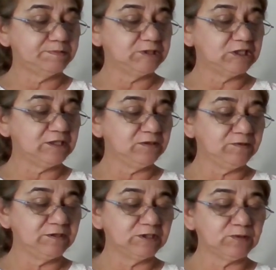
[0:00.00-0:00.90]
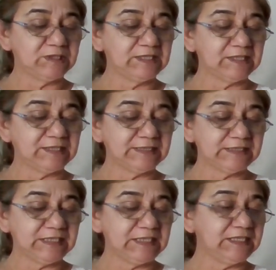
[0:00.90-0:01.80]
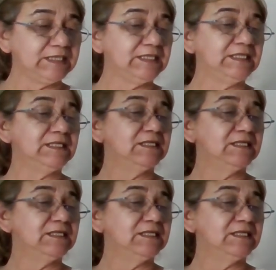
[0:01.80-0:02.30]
January 2019.